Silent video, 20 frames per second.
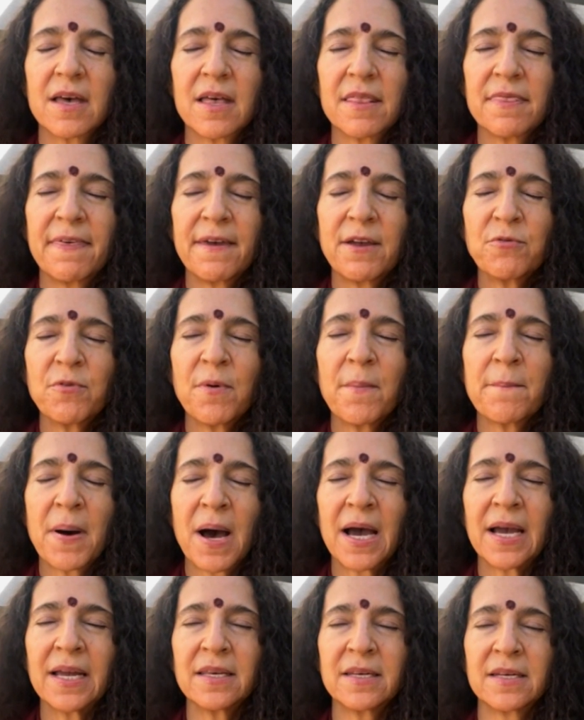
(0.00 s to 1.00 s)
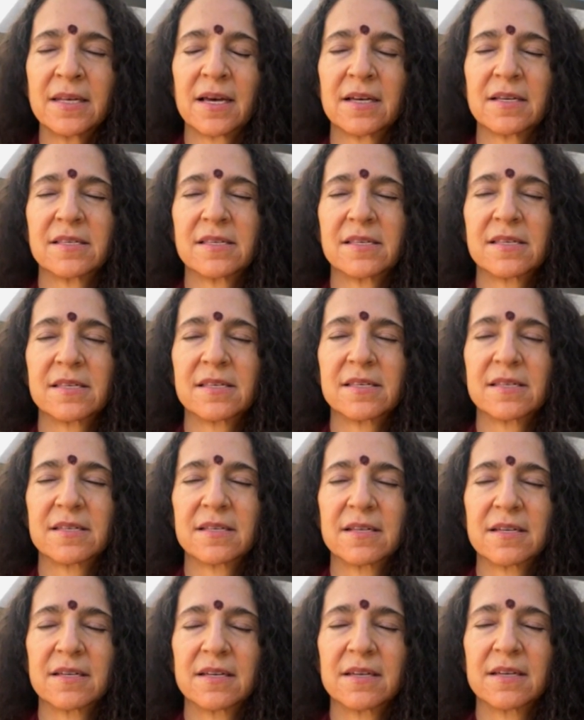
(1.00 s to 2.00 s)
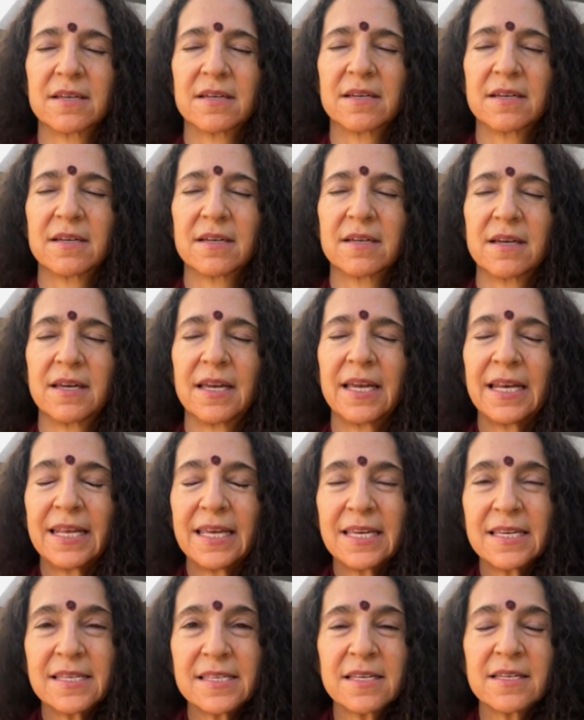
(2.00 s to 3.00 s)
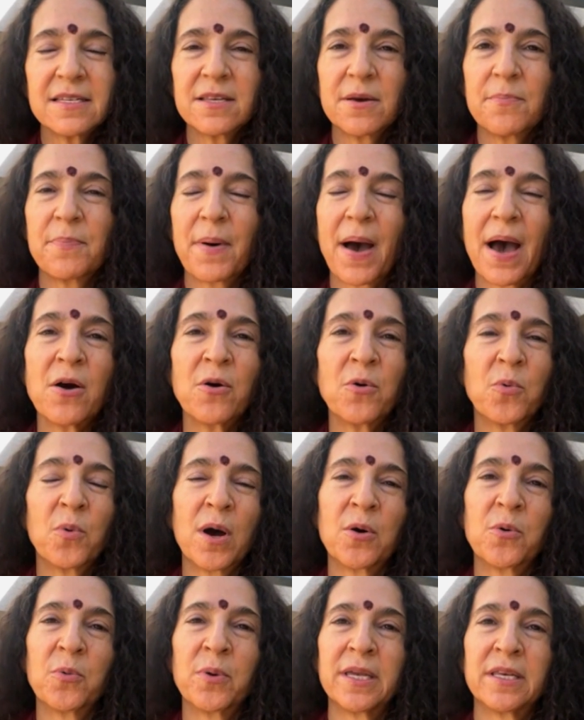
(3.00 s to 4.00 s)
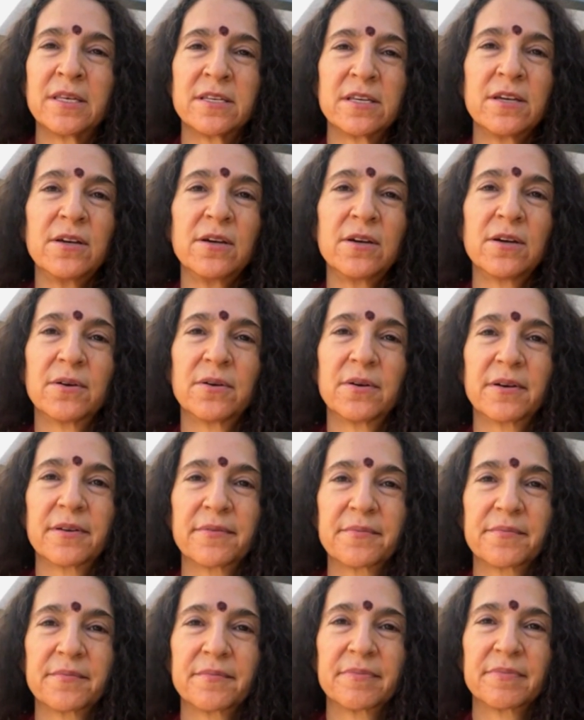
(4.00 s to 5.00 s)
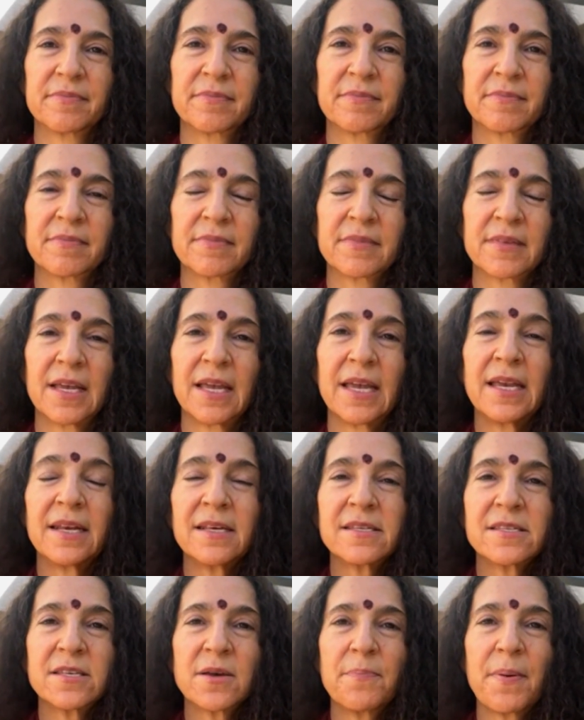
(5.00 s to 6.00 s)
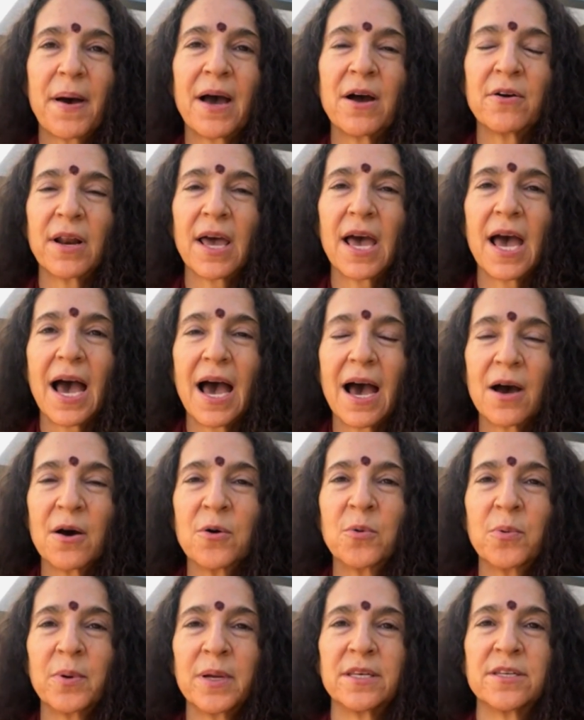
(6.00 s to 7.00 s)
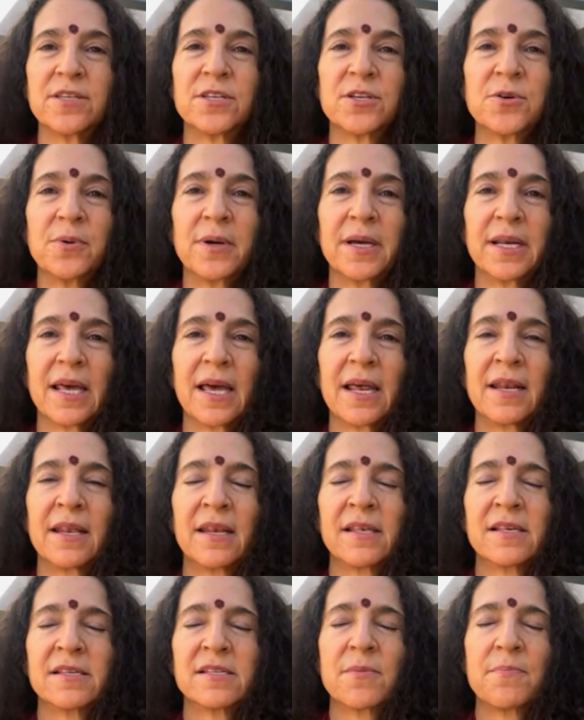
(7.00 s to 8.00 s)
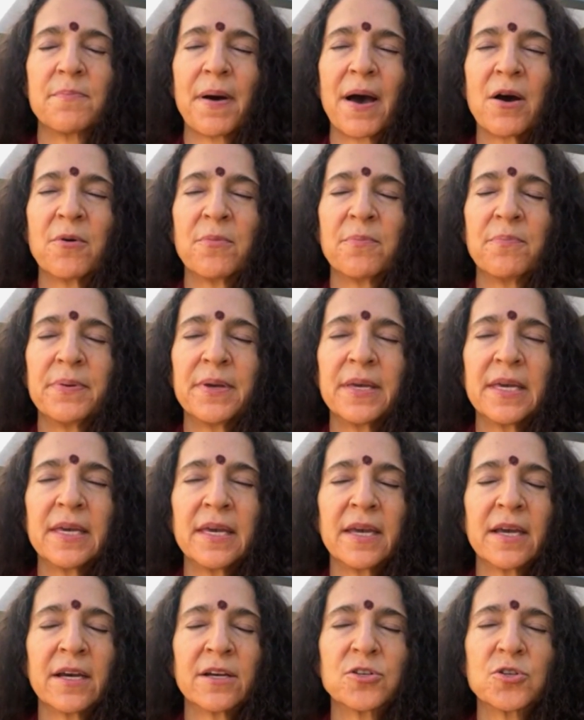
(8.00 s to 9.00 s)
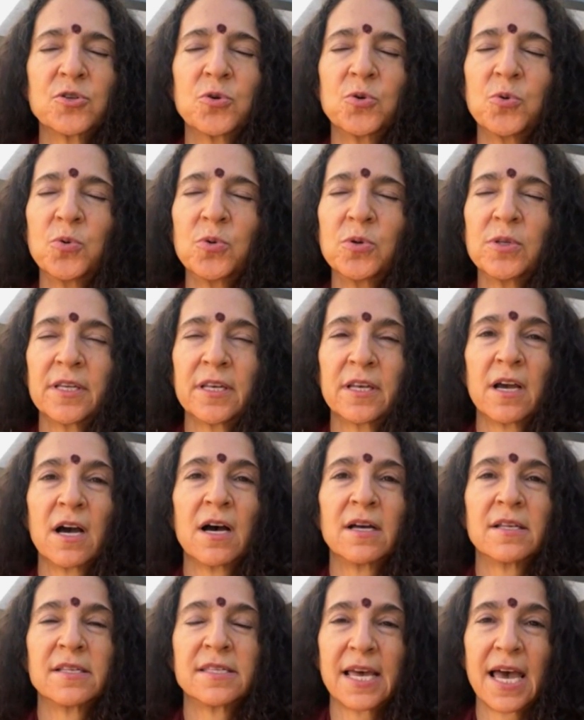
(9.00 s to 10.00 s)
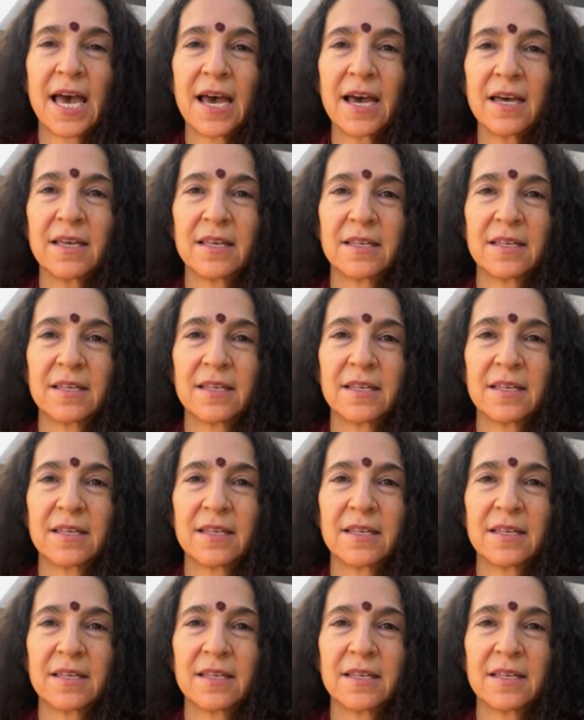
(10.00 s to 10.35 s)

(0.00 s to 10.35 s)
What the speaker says: they remind us it isn't about what we do. It is about how we do it, and it is about being a tool in God's hands.